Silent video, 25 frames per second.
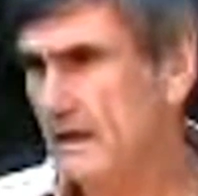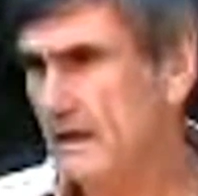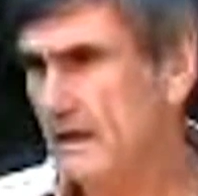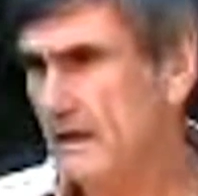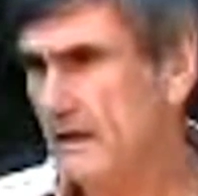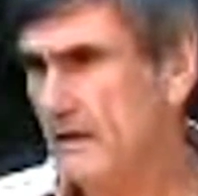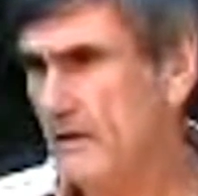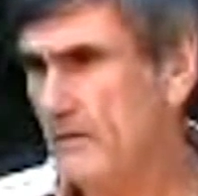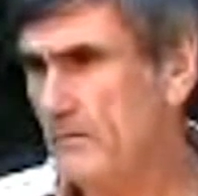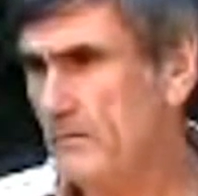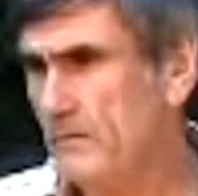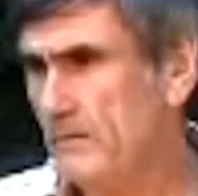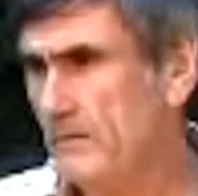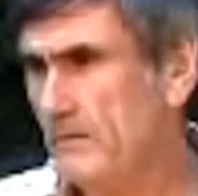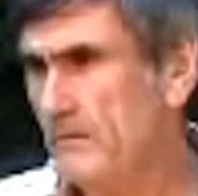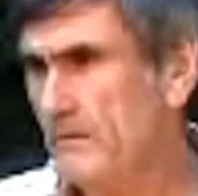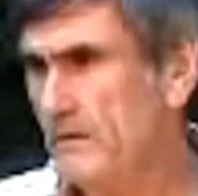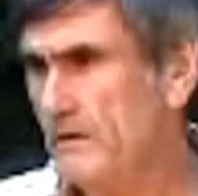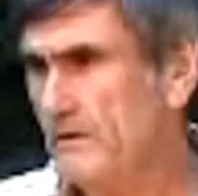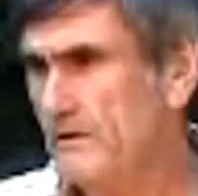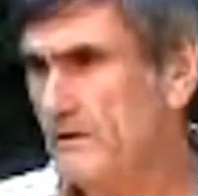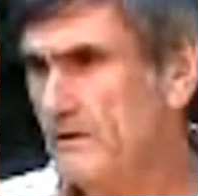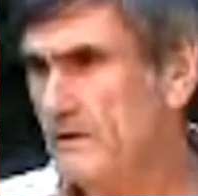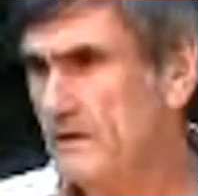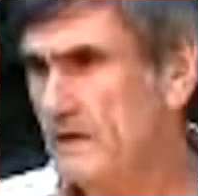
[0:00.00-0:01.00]
and help my
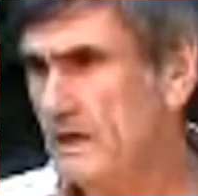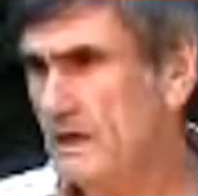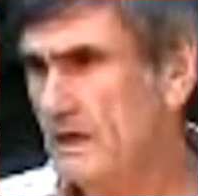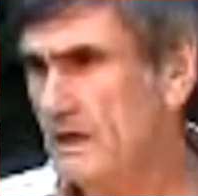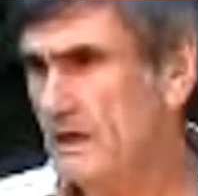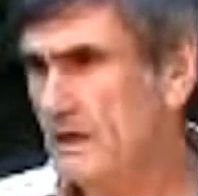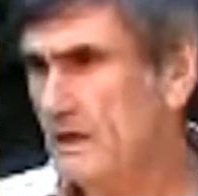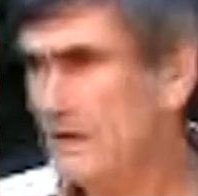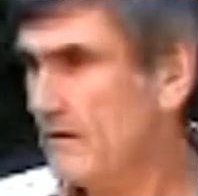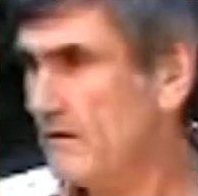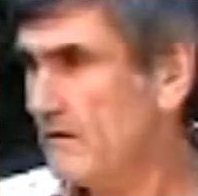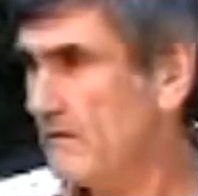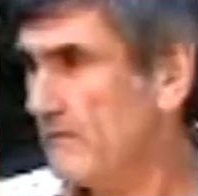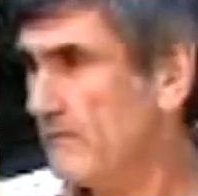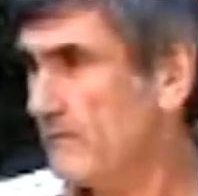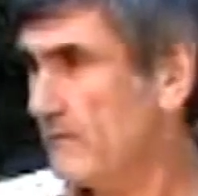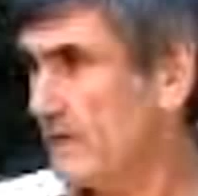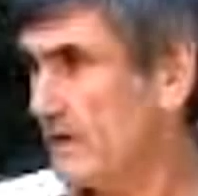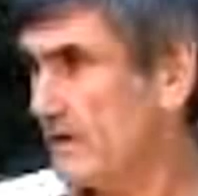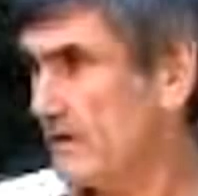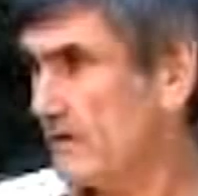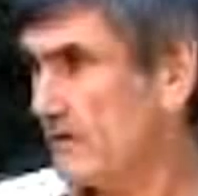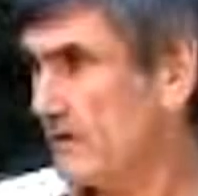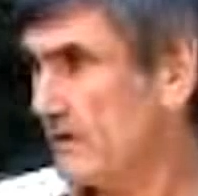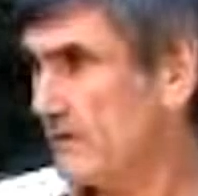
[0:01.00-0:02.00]
mother take care
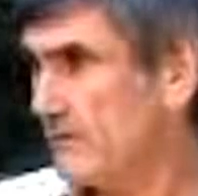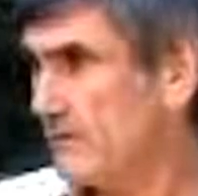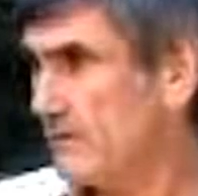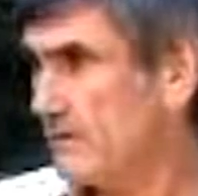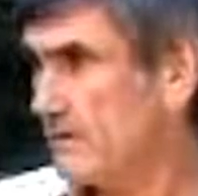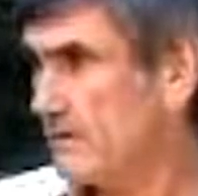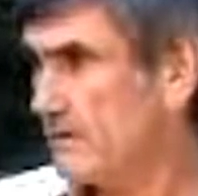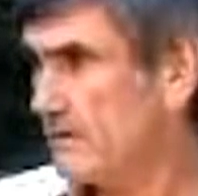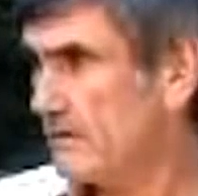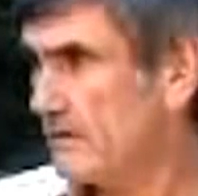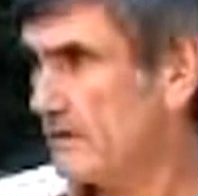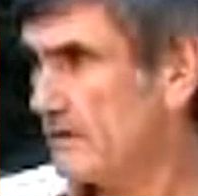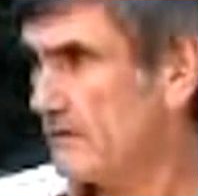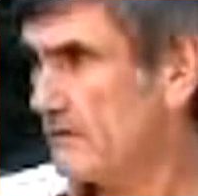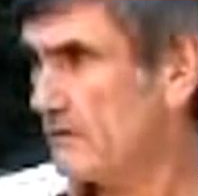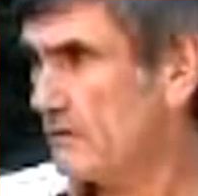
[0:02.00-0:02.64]
of my grandmother.